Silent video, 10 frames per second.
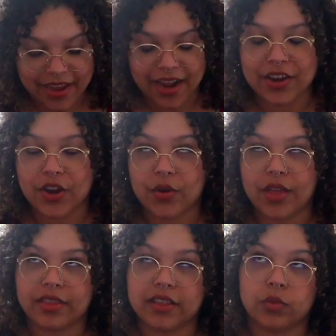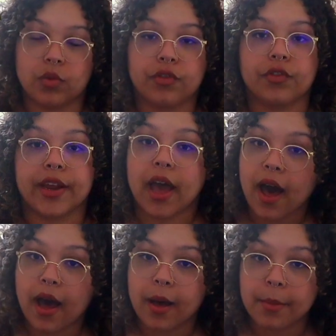And I know that this will free
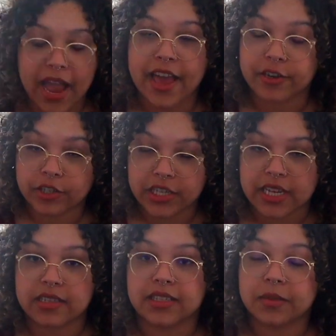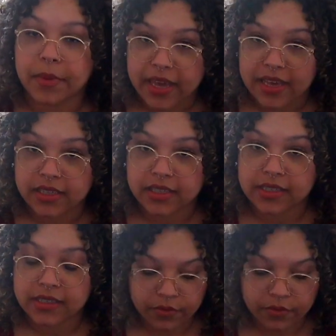up energy and space